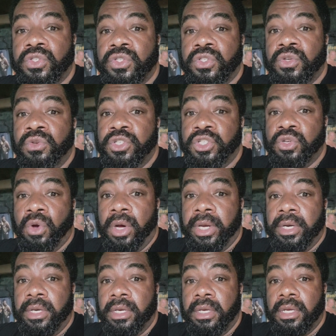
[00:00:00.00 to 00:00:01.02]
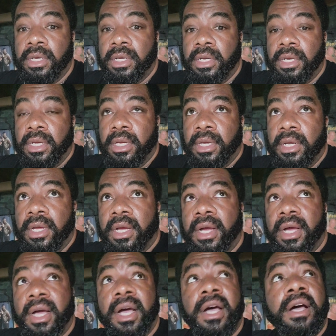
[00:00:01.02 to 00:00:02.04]
too short.
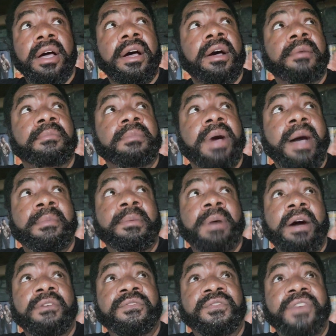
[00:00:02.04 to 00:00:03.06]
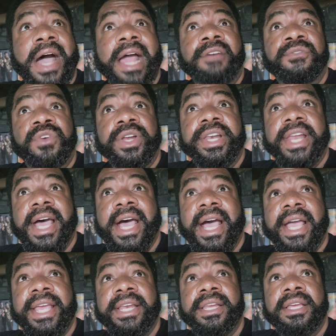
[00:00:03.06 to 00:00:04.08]
I'm about
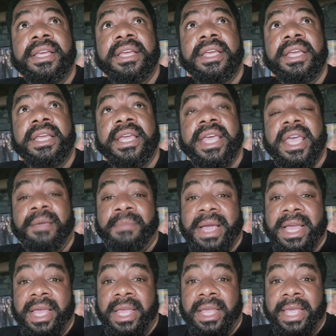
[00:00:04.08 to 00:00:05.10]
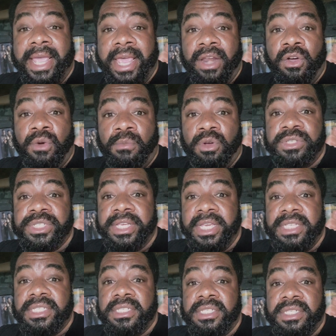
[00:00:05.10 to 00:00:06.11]
5'9", and my head almost
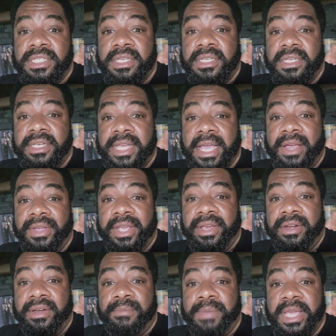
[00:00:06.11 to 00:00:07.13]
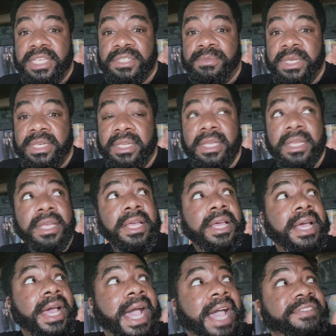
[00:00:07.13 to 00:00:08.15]
hits the ceiling down here in the basement.
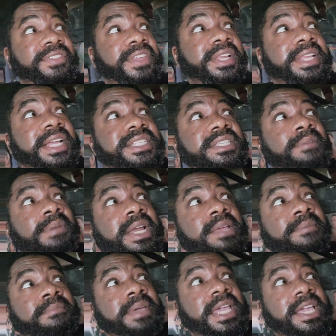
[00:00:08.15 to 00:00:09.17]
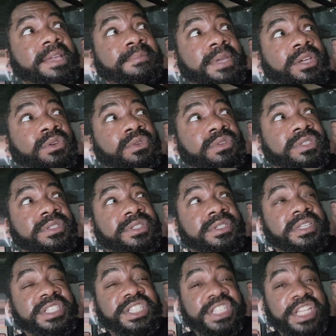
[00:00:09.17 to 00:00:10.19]
I think that somebody maybe
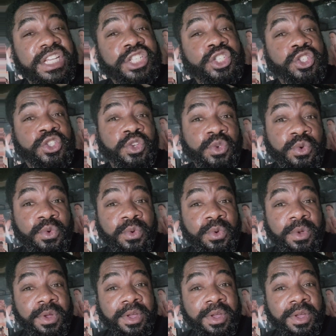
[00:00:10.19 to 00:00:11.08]
who's 6'2"